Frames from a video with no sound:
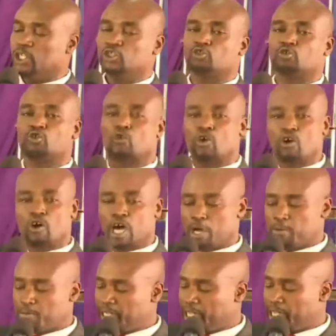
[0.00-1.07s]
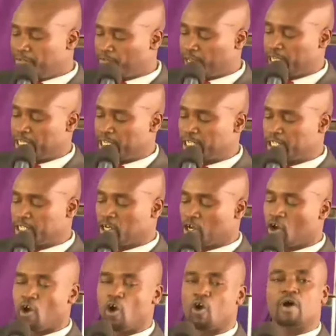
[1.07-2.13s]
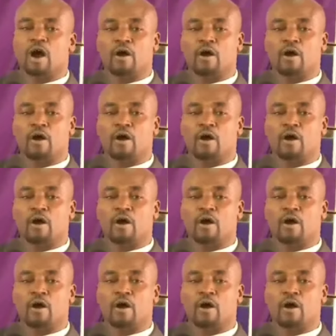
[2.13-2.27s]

should no longer be the face of